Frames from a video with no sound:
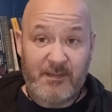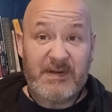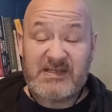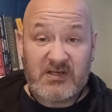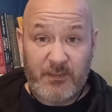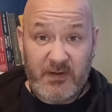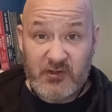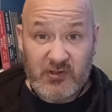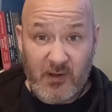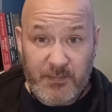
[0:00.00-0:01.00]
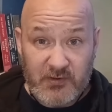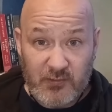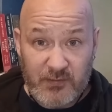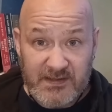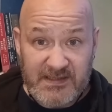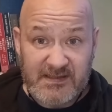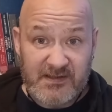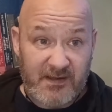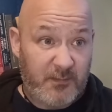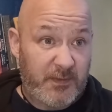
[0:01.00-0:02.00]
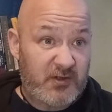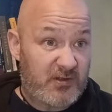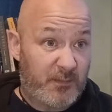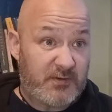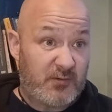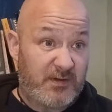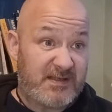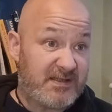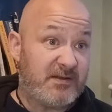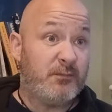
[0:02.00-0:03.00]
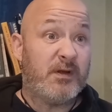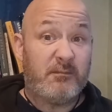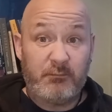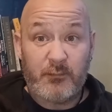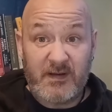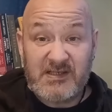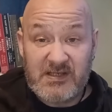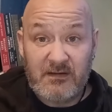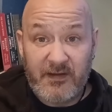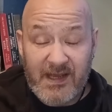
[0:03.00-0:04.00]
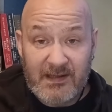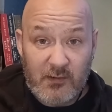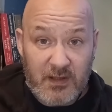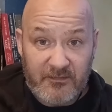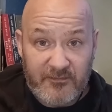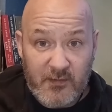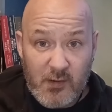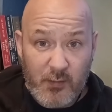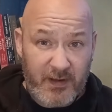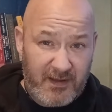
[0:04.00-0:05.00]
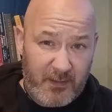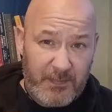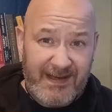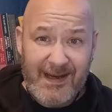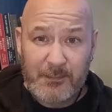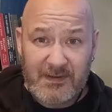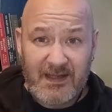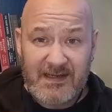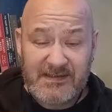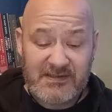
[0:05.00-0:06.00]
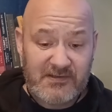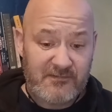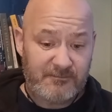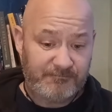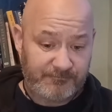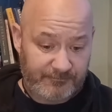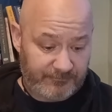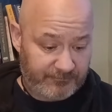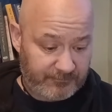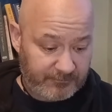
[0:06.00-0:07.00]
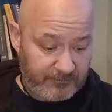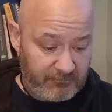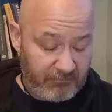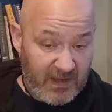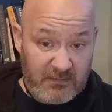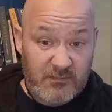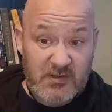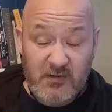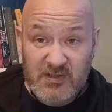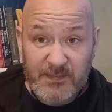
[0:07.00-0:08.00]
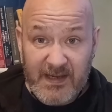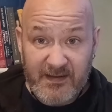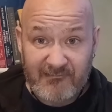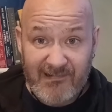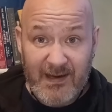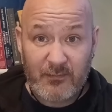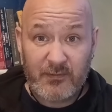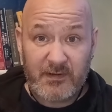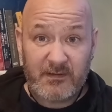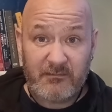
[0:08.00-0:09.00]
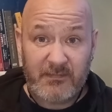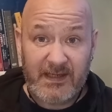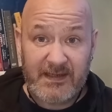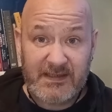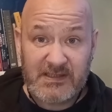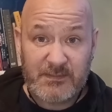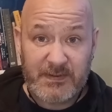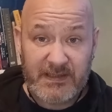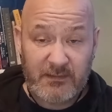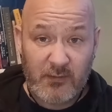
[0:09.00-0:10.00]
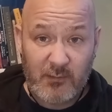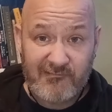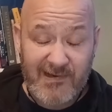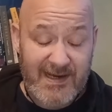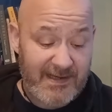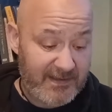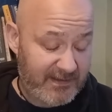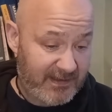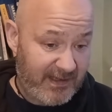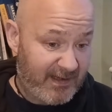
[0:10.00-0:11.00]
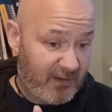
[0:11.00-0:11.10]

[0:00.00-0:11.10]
missed commercial opportunities and the commercial opportunities that are still there looking forward and can be capitalised on. It talks about the ground needing to be upgraded,